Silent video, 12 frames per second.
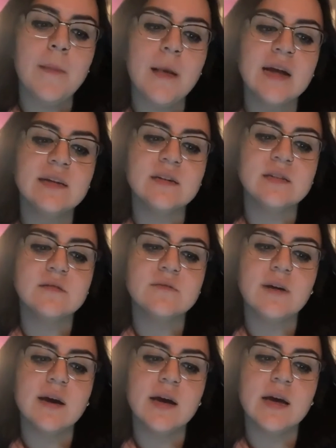
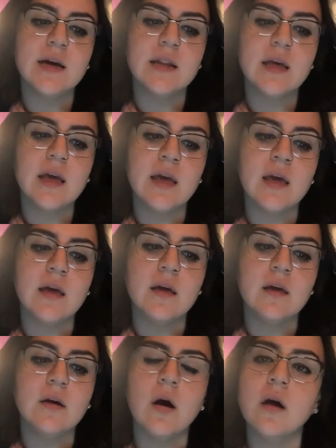identified
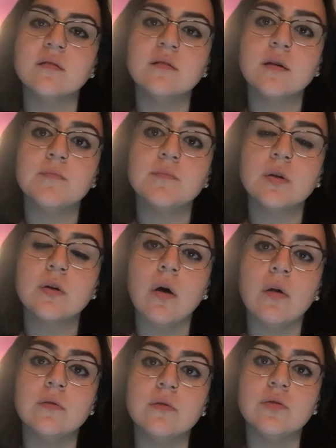a concept
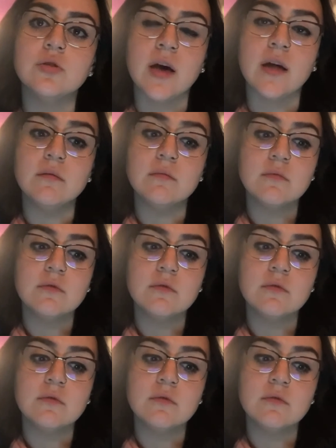called Gen,